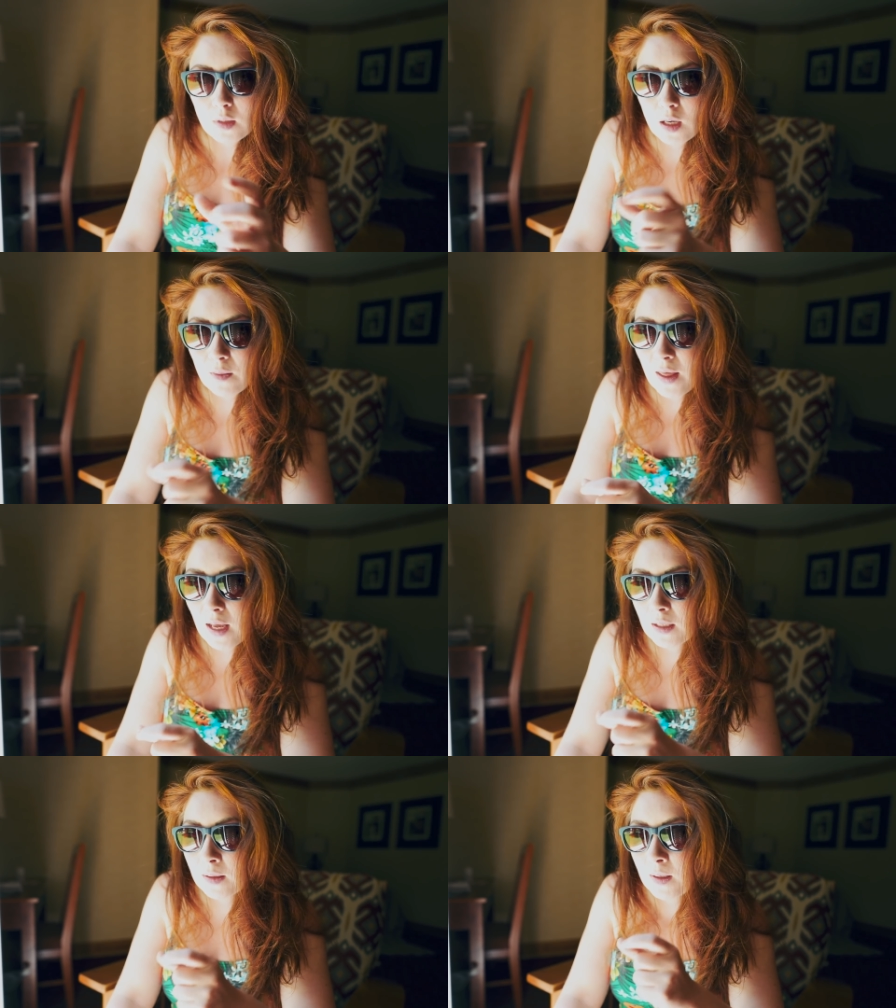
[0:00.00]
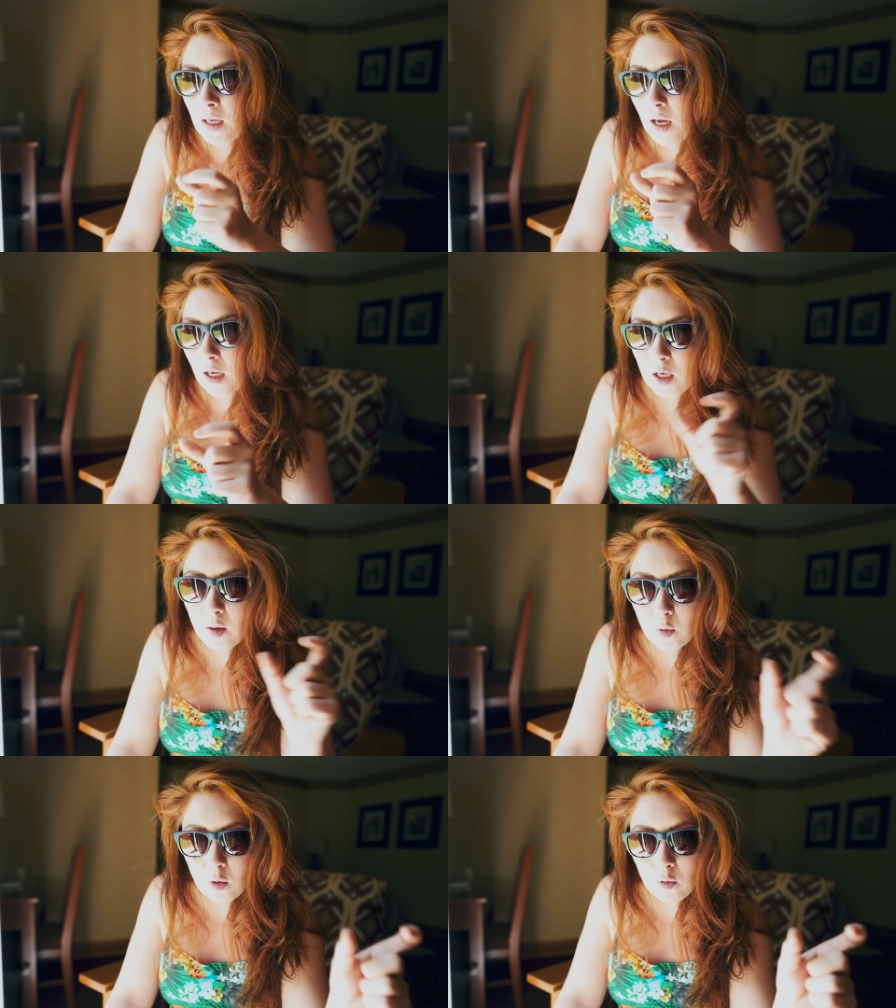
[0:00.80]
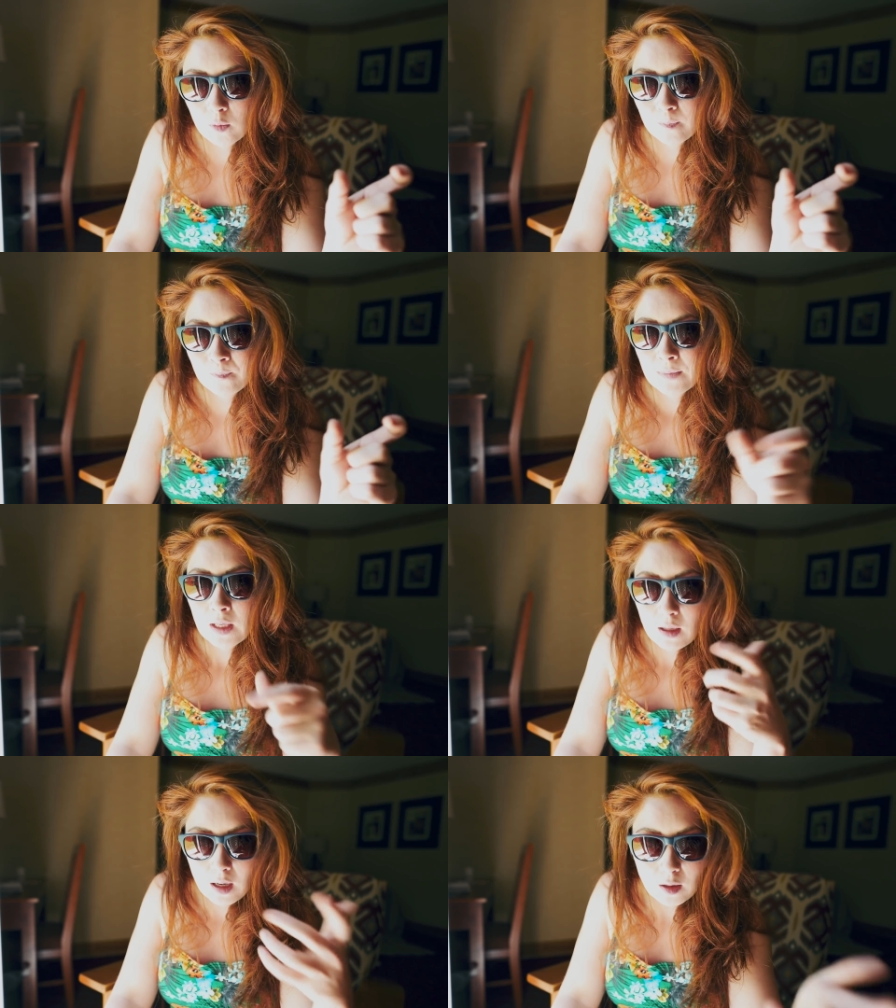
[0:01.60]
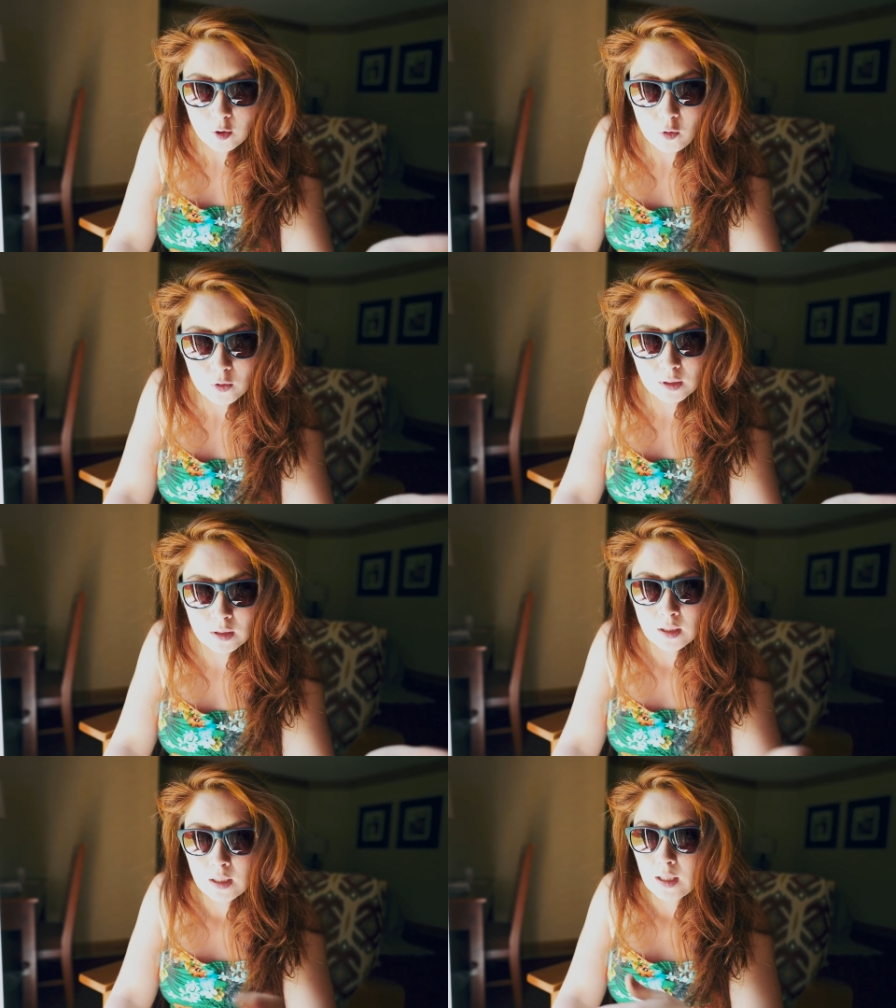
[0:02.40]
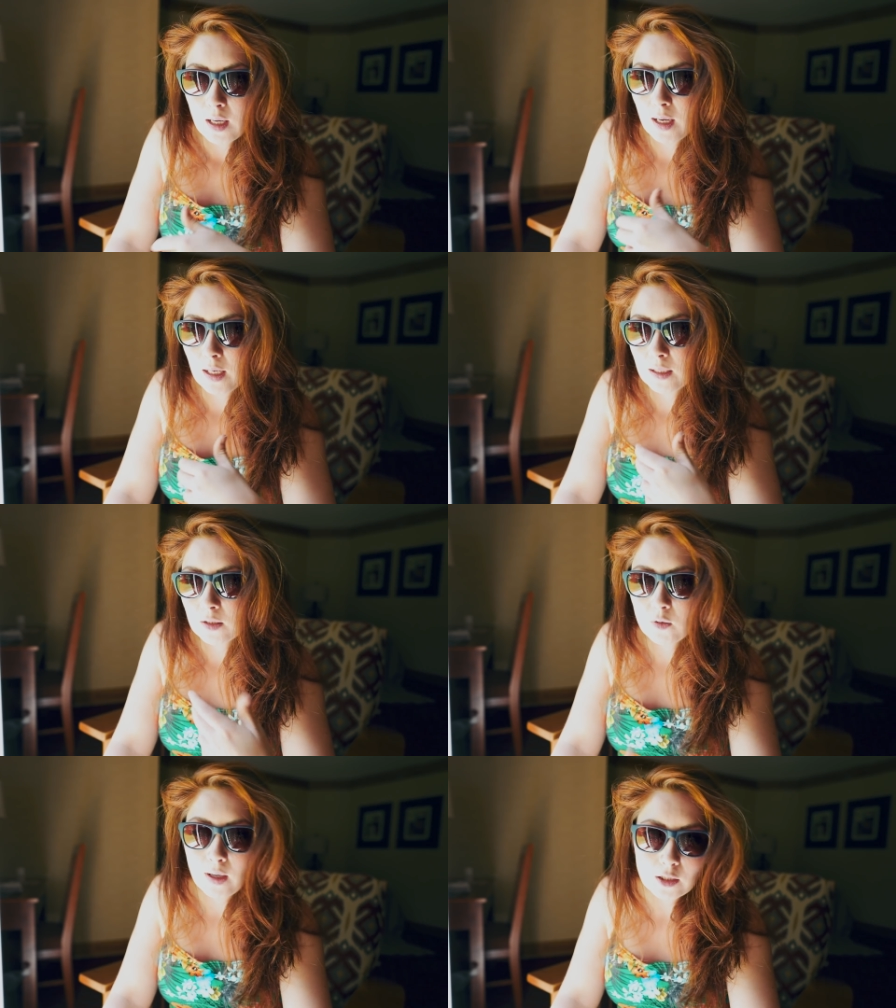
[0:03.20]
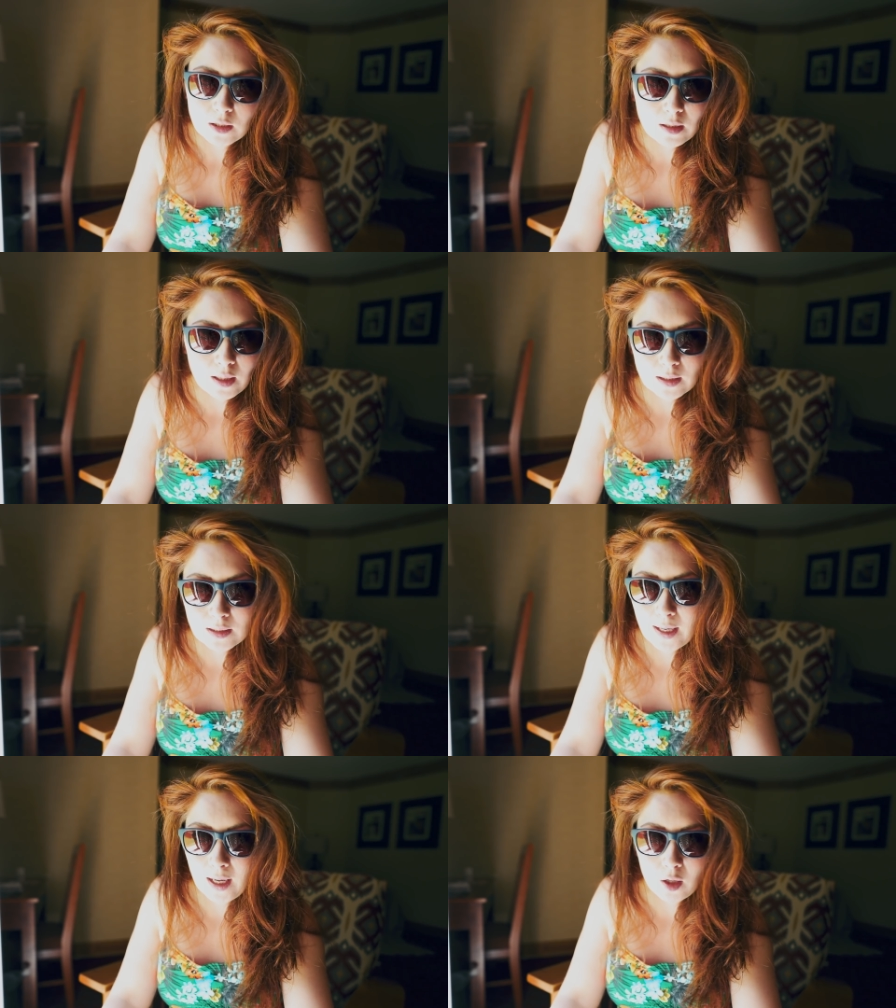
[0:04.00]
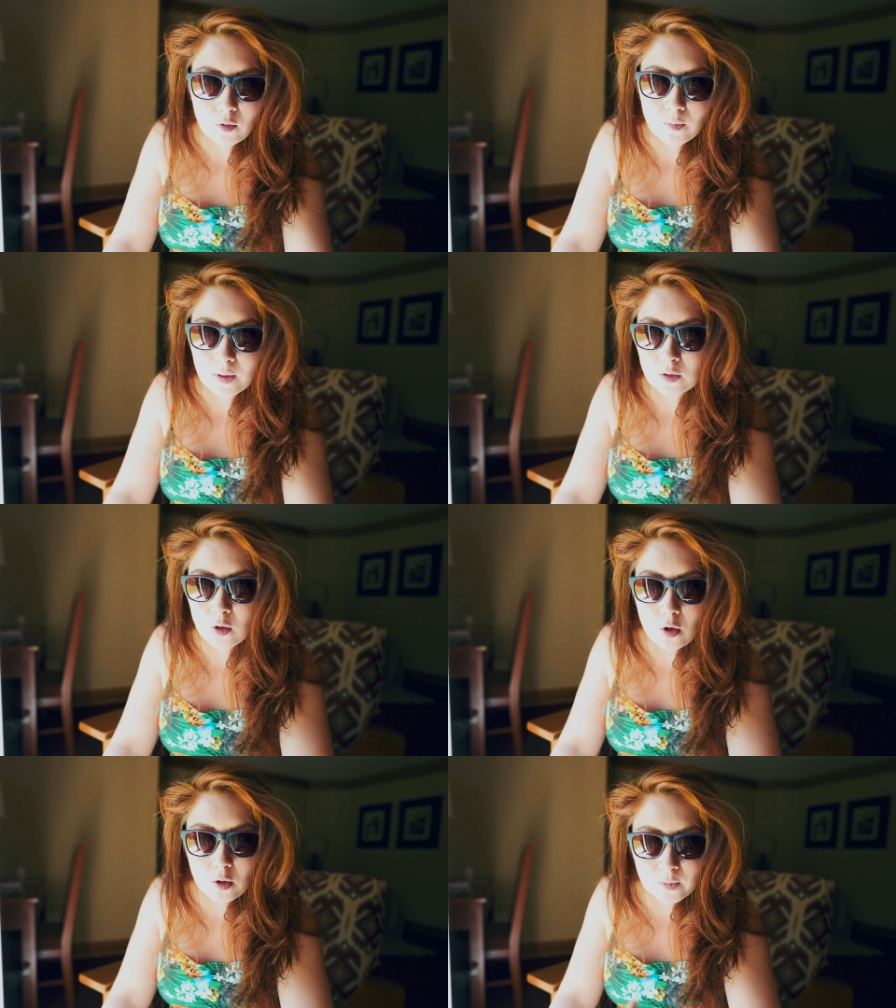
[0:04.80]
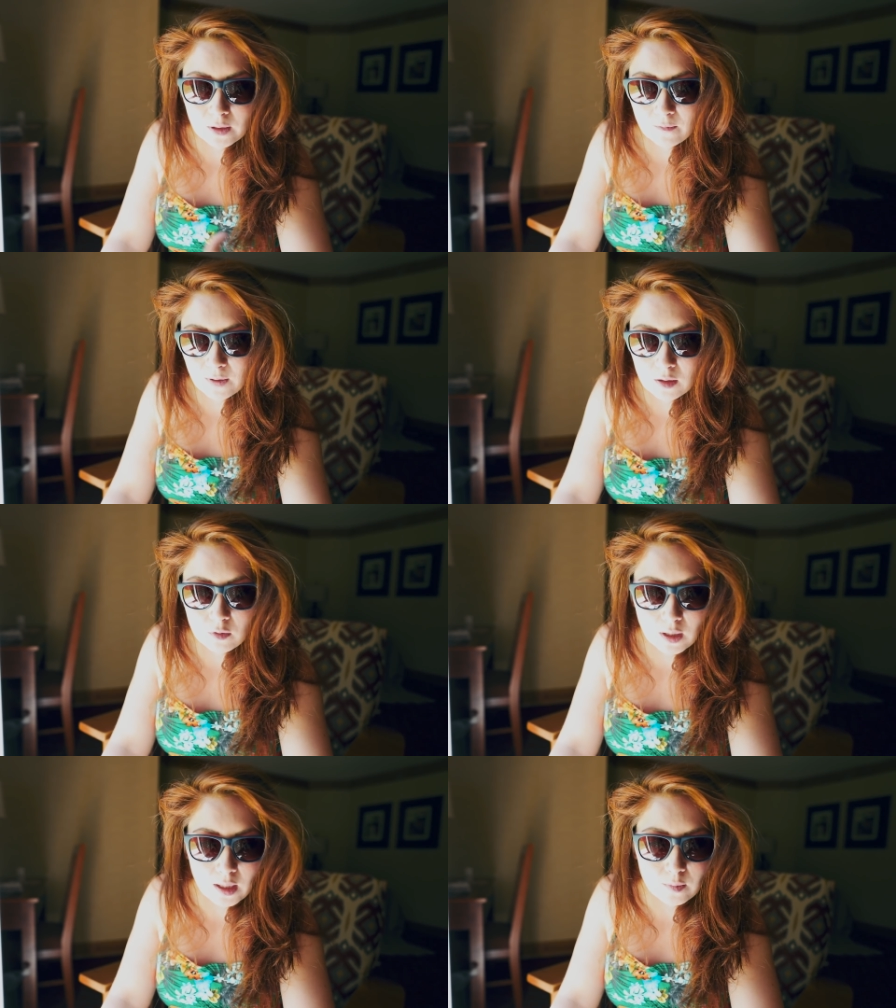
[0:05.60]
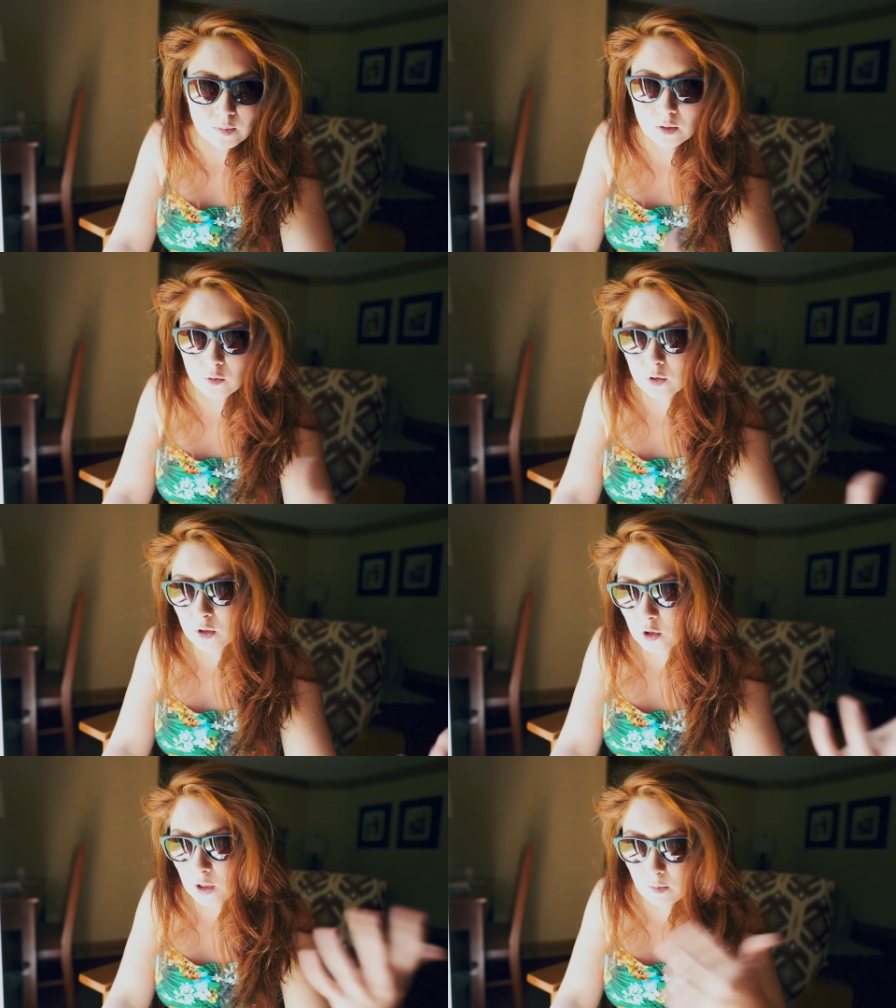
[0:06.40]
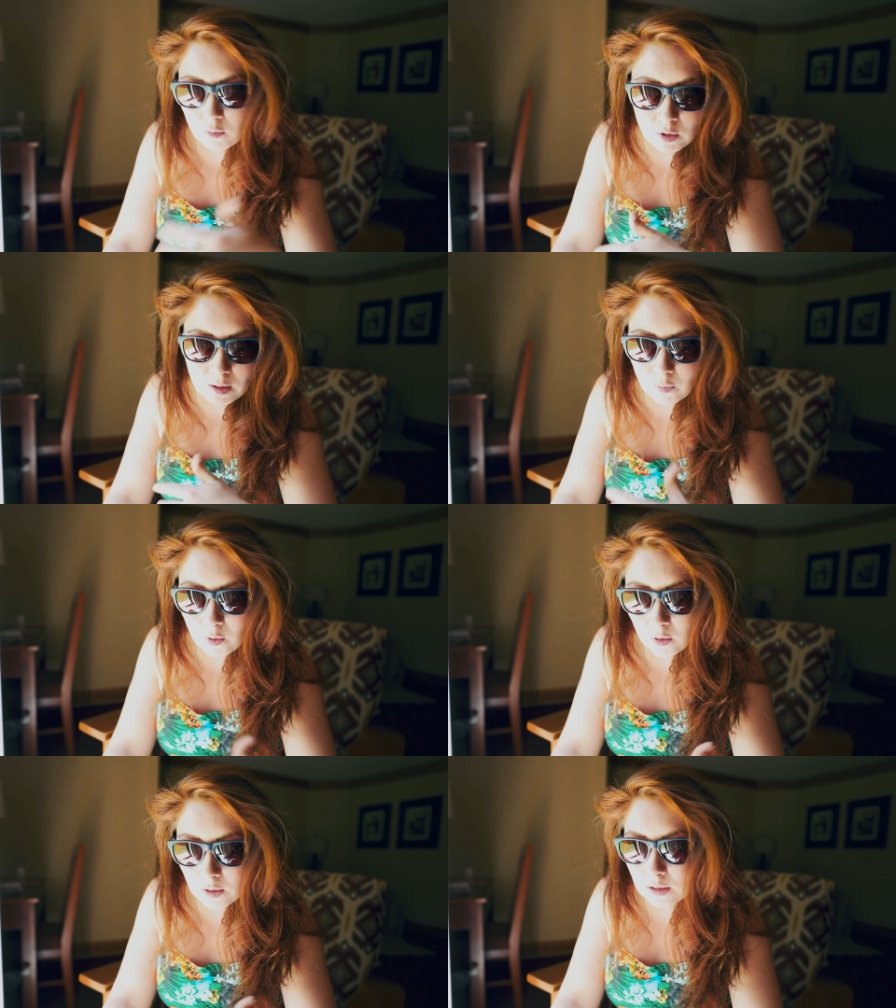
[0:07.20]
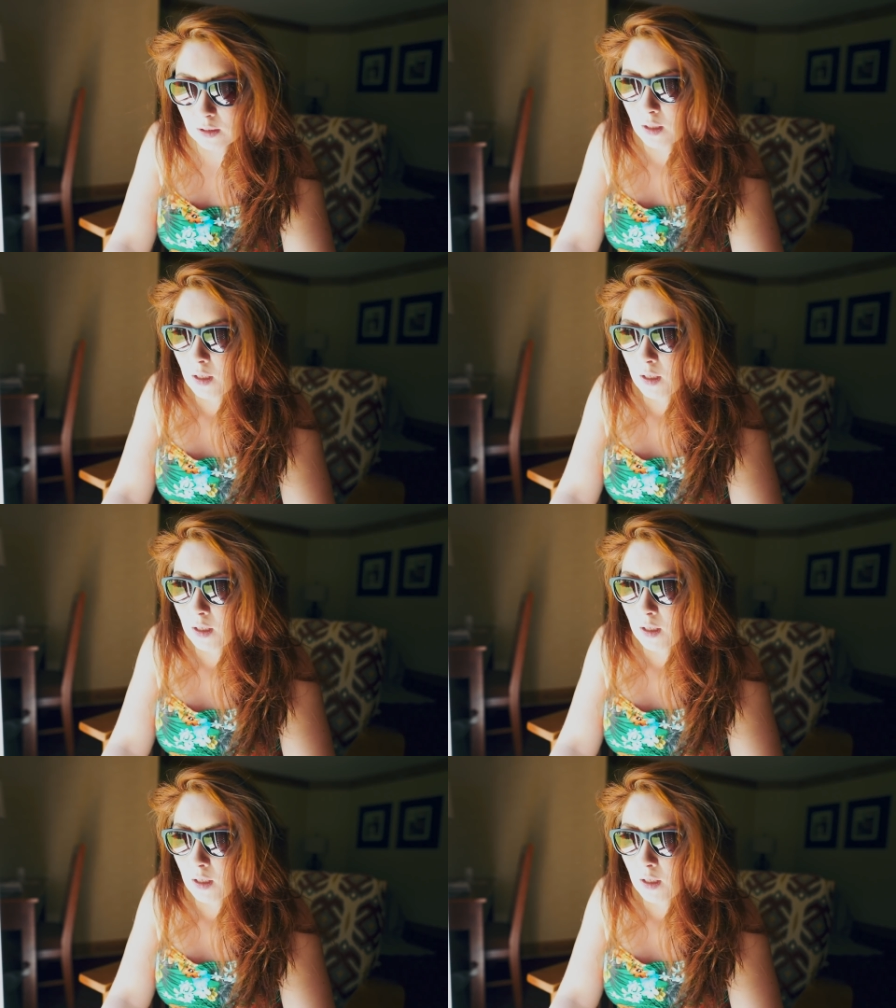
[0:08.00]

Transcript: And then I come home alone and I do Ashley things. I hang out with my dog, play video games, go to the gym, read books.